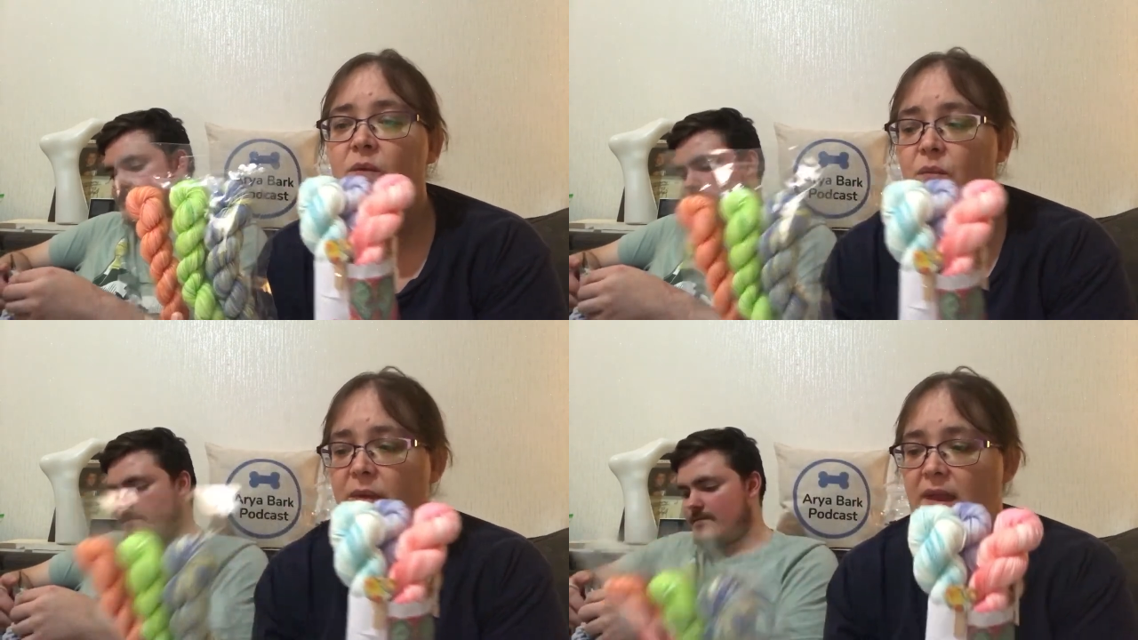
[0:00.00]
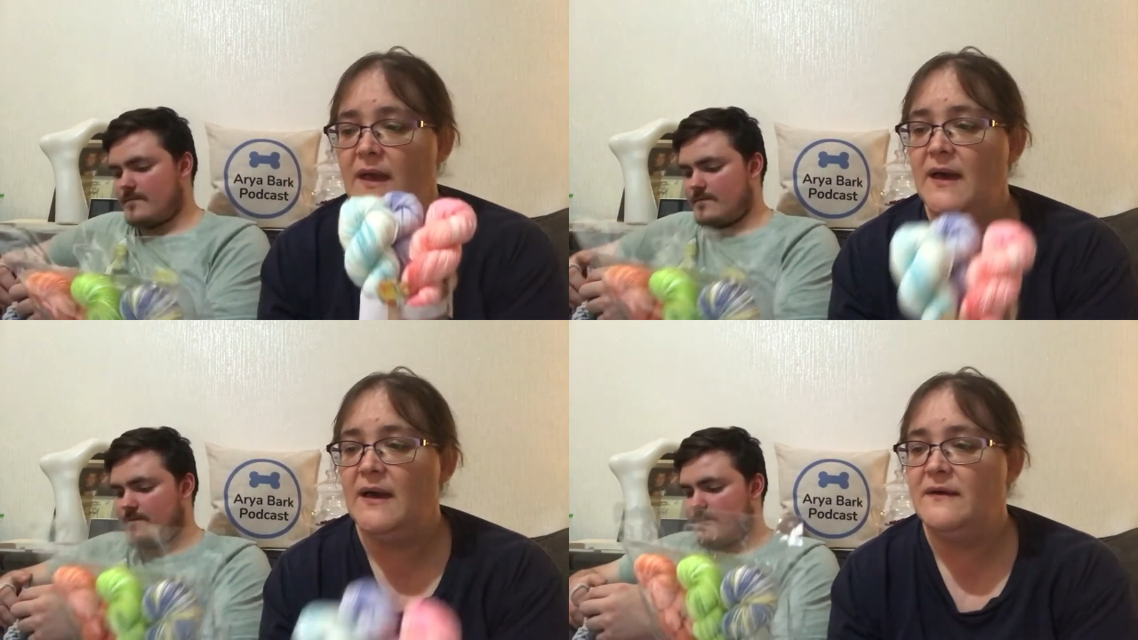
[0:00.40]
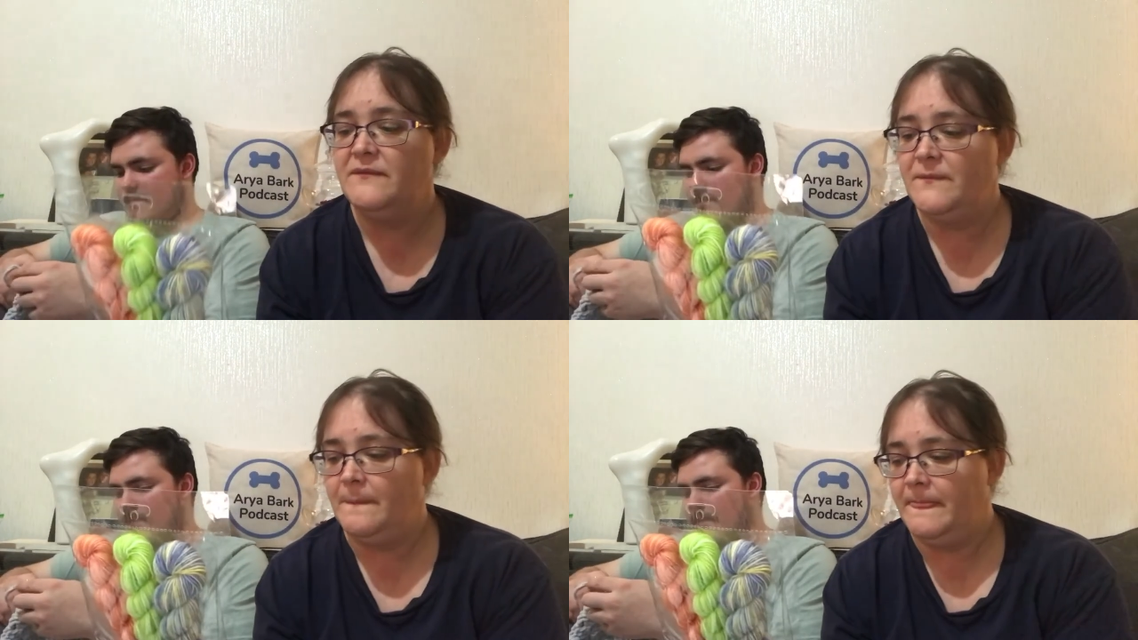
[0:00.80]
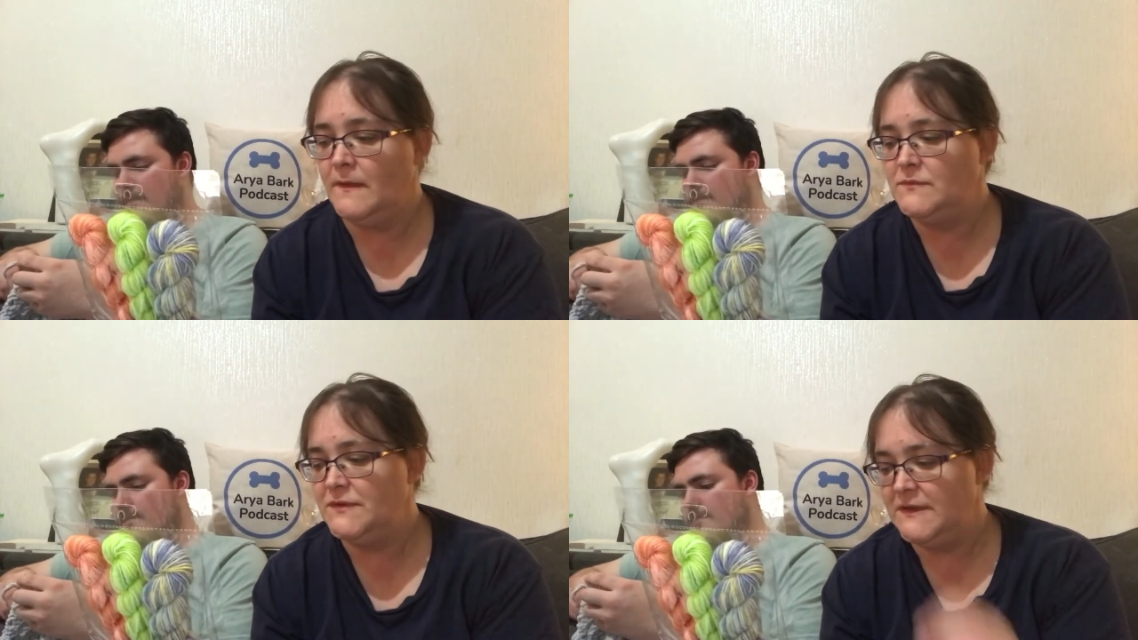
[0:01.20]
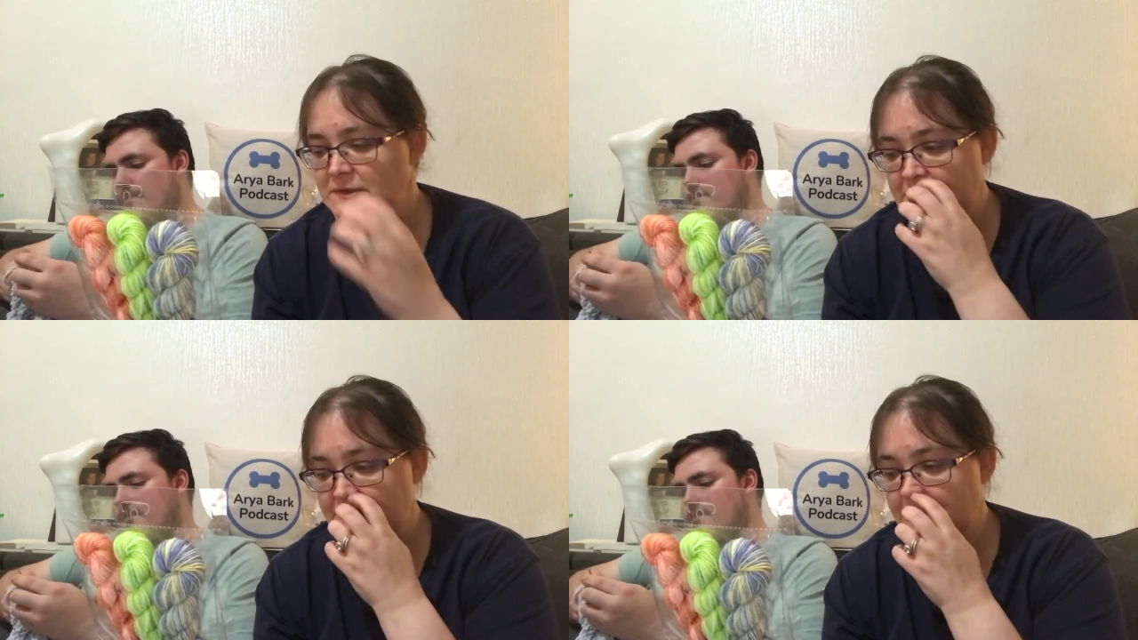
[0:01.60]
Speaker 1: We have. I'll do
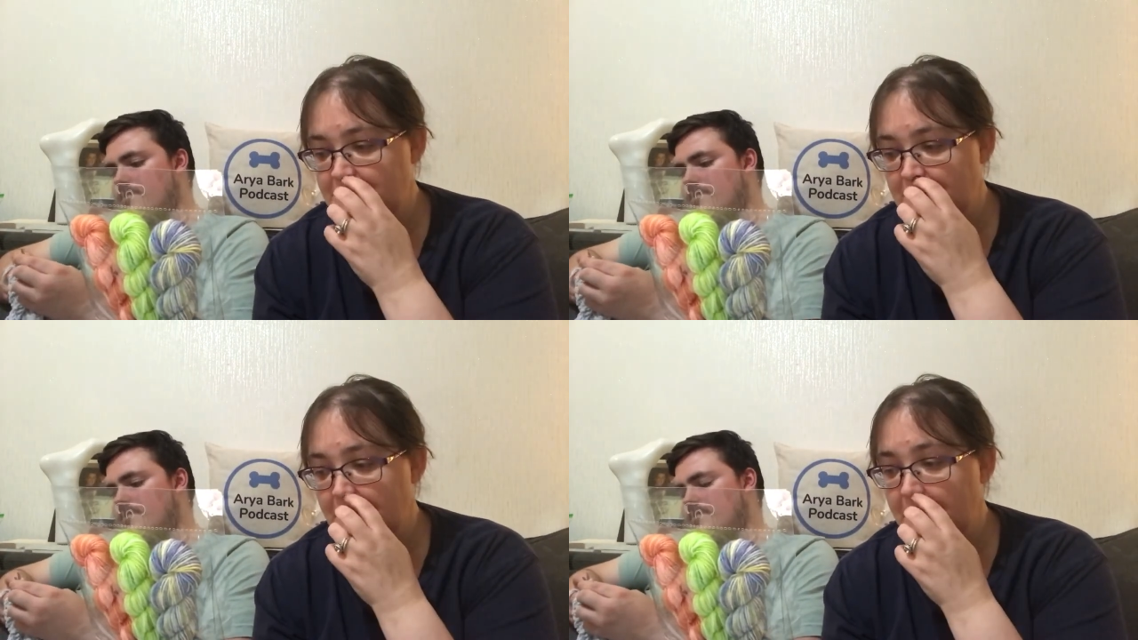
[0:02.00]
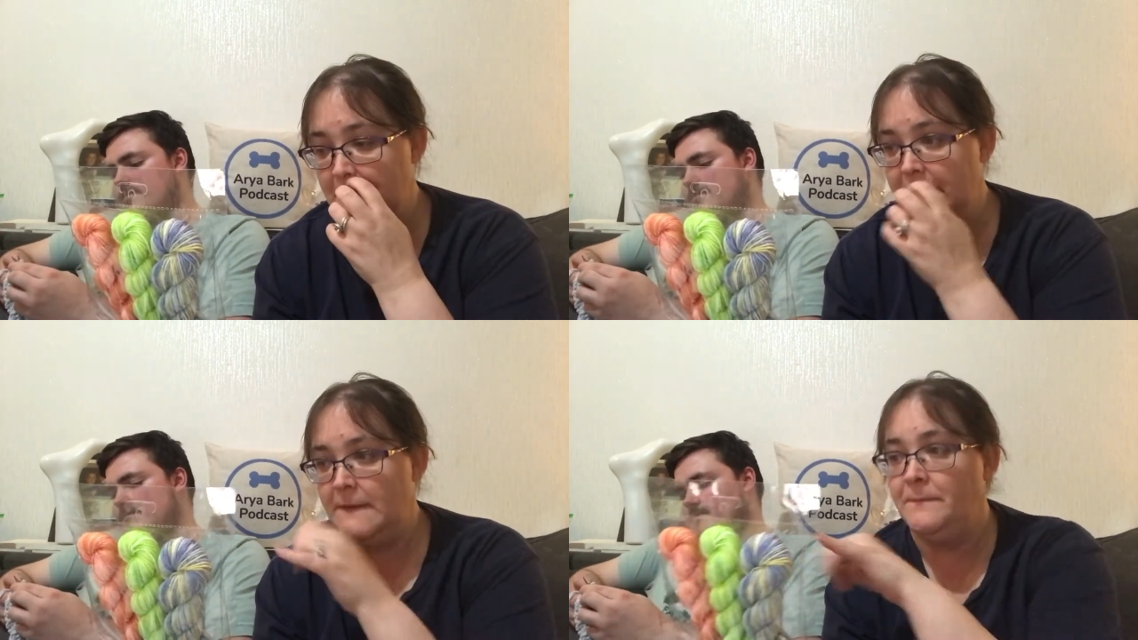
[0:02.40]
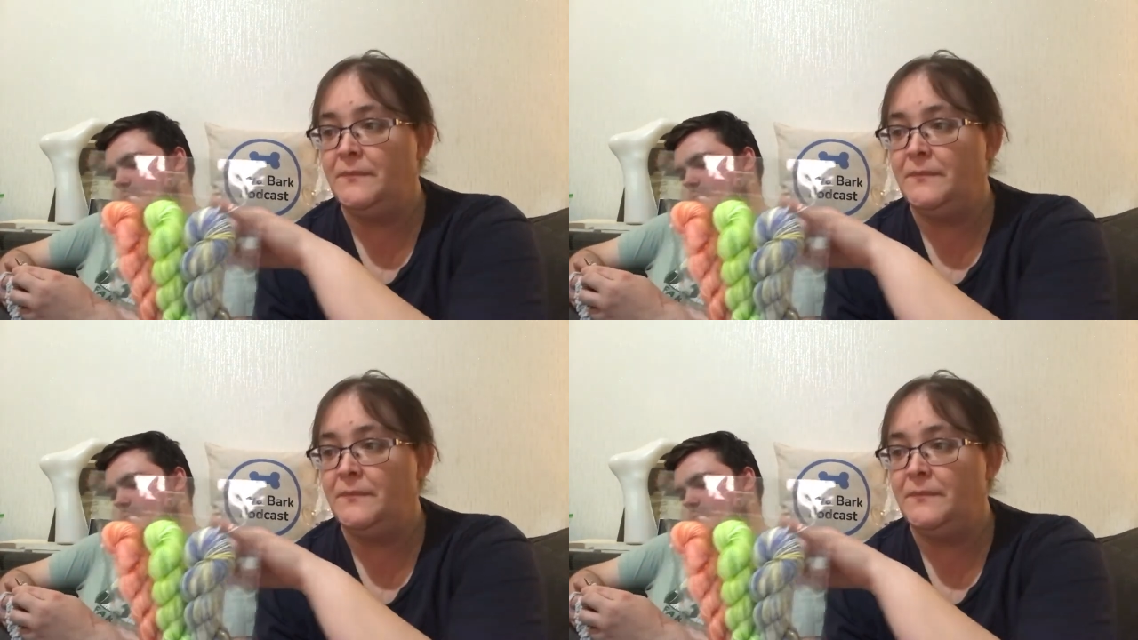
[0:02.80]
these ones first so I can put it down.